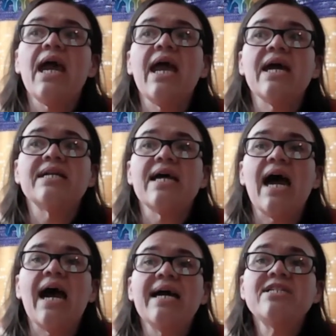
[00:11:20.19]
and
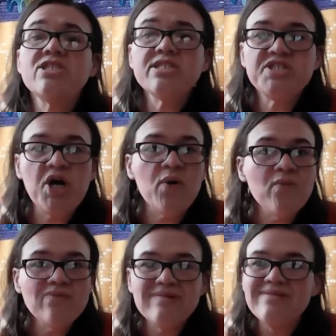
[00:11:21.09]
I just
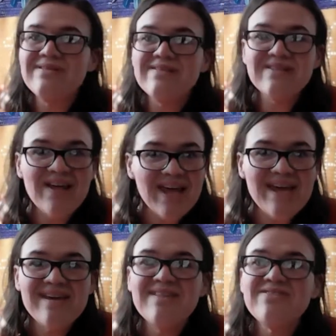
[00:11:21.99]
don't like